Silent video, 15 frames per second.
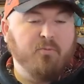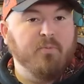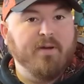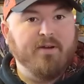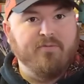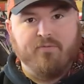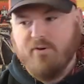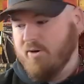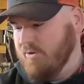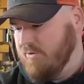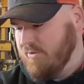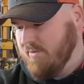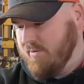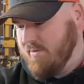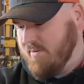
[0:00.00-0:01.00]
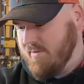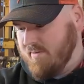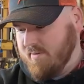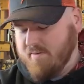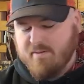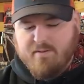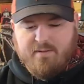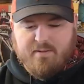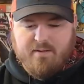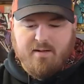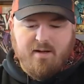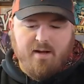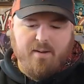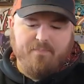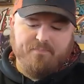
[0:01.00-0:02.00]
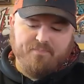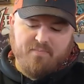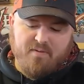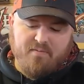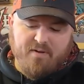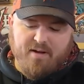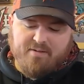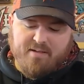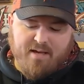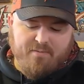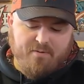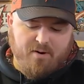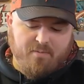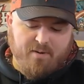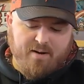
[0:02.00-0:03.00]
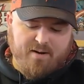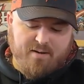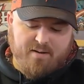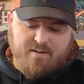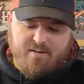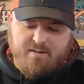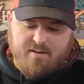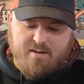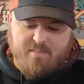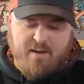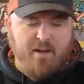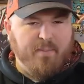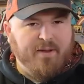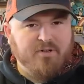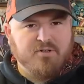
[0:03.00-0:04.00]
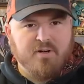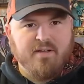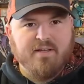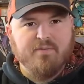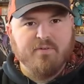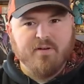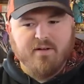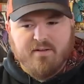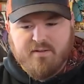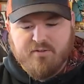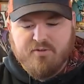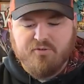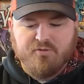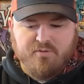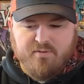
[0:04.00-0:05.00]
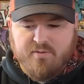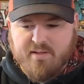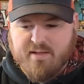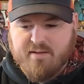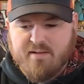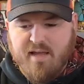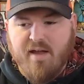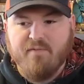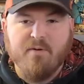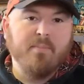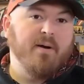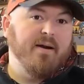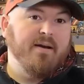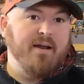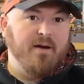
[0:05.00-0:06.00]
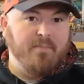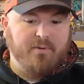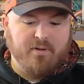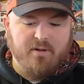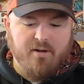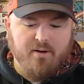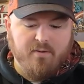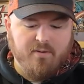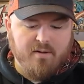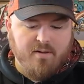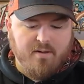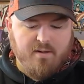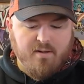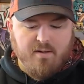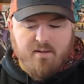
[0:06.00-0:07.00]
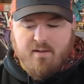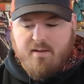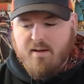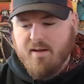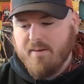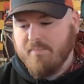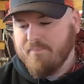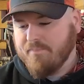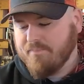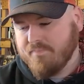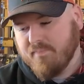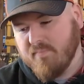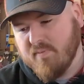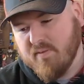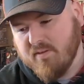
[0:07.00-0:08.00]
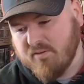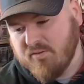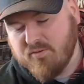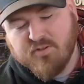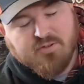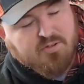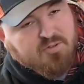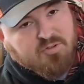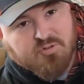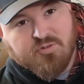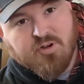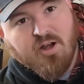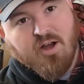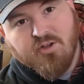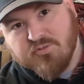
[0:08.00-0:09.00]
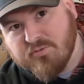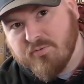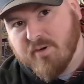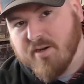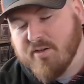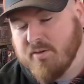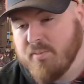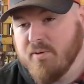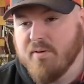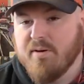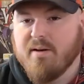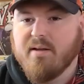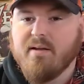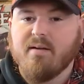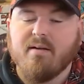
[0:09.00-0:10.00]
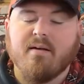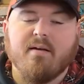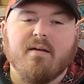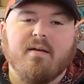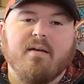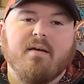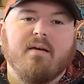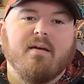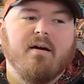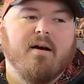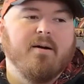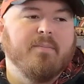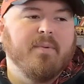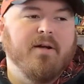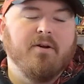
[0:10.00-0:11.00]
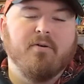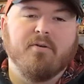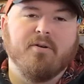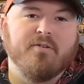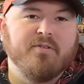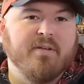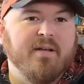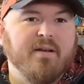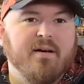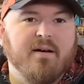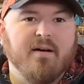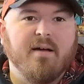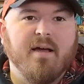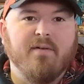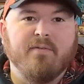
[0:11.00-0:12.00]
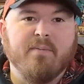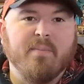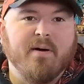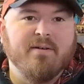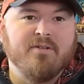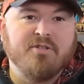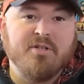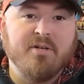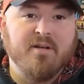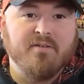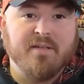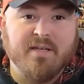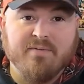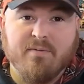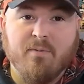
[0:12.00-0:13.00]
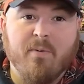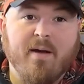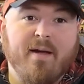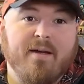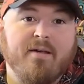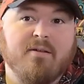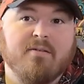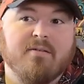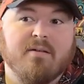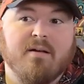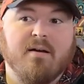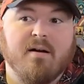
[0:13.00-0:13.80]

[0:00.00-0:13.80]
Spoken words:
read first. If you guys haven't already, I'll make sure I leave a link to everybody down below. This is just an awesome, great community. I know Christina, every month she does giveaways.